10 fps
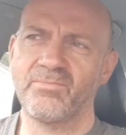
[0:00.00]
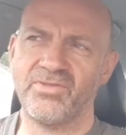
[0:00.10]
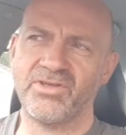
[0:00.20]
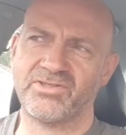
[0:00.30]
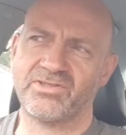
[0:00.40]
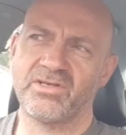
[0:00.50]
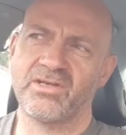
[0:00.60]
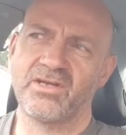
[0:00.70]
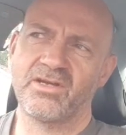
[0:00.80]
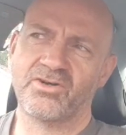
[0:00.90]
But this,
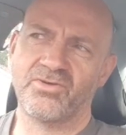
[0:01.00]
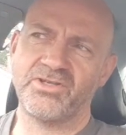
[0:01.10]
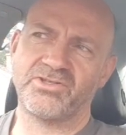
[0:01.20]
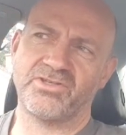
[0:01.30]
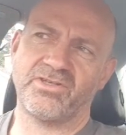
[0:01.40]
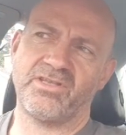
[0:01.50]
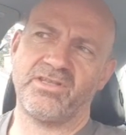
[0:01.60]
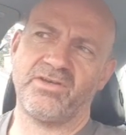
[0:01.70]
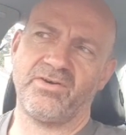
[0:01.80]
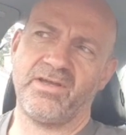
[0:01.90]
Creatures of
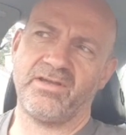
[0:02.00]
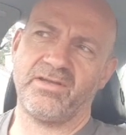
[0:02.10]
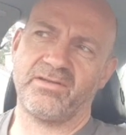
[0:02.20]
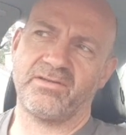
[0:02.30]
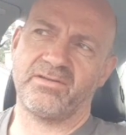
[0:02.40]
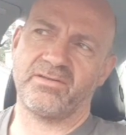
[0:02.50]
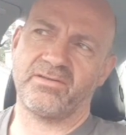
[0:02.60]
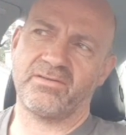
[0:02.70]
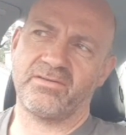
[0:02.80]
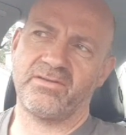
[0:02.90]
the Night,
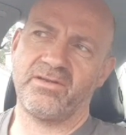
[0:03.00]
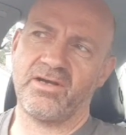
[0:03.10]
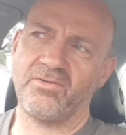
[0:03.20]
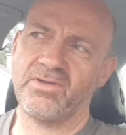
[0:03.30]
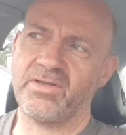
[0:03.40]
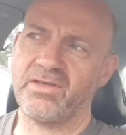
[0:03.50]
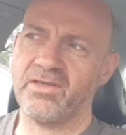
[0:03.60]
you know,